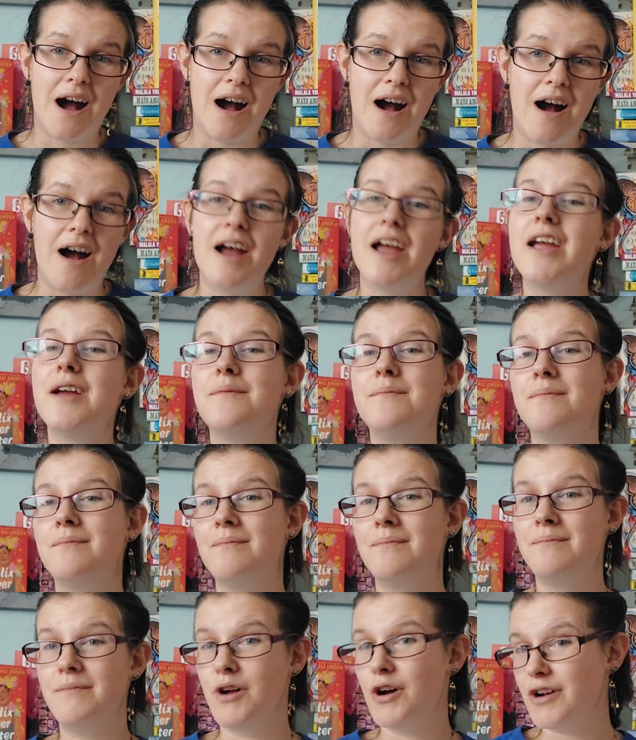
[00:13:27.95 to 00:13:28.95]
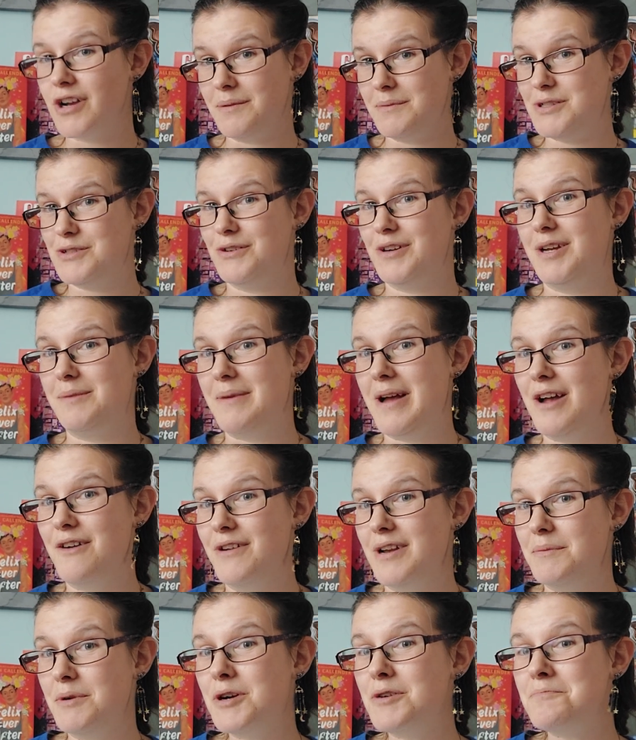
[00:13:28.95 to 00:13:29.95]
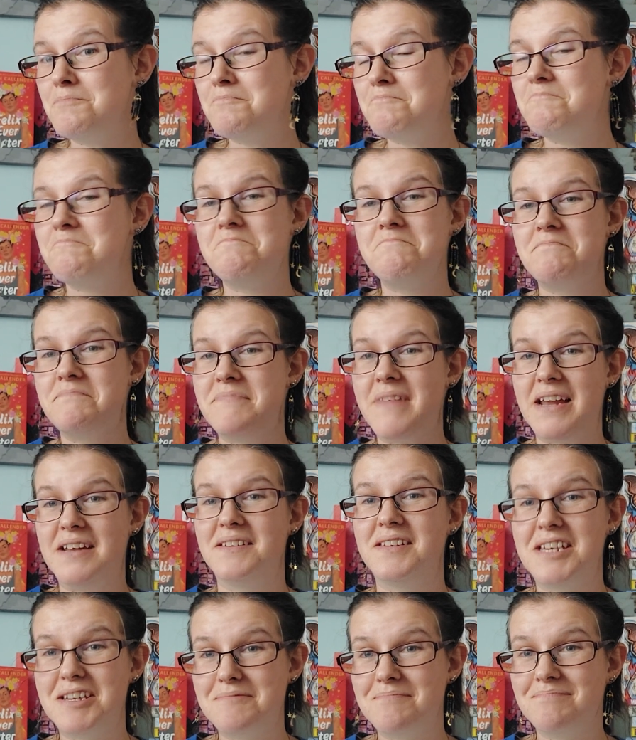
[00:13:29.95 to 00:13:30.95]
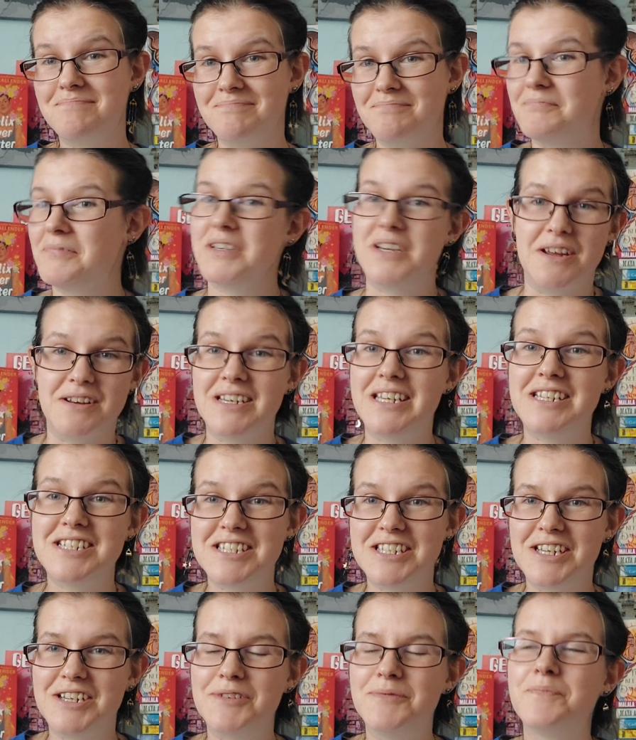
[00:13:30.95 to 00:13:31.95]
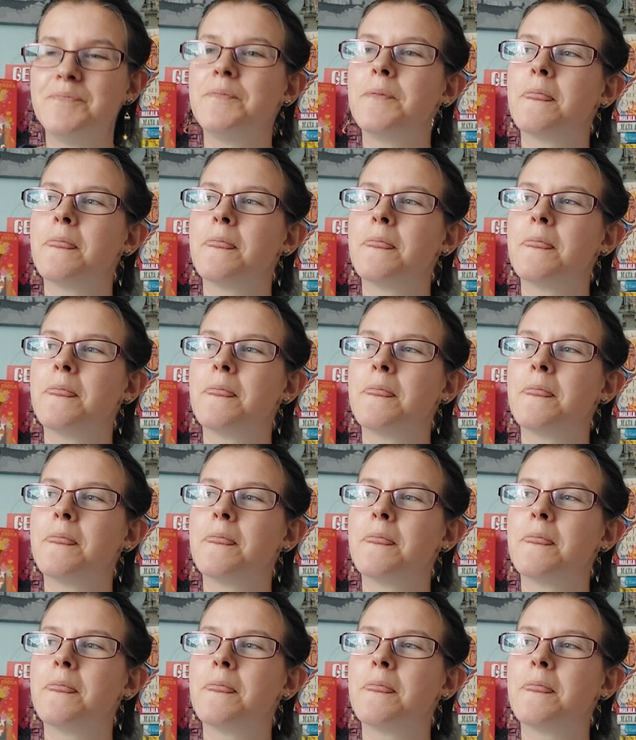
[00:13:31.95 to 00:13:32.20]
I am not going to be talking about her anymore. That's it. We don't need to.